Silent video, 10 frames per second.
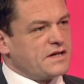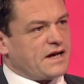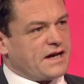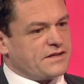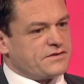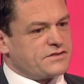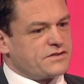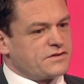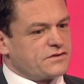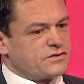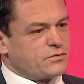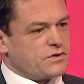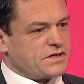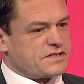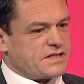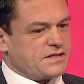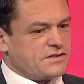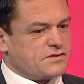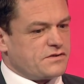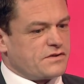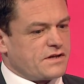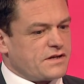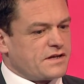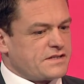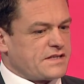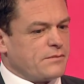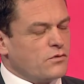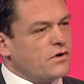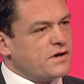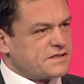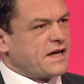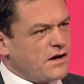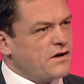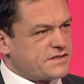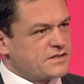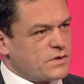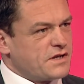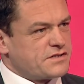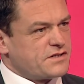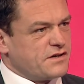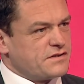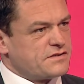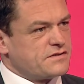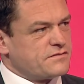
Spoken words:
And to what extent do you think, is that art as well as science?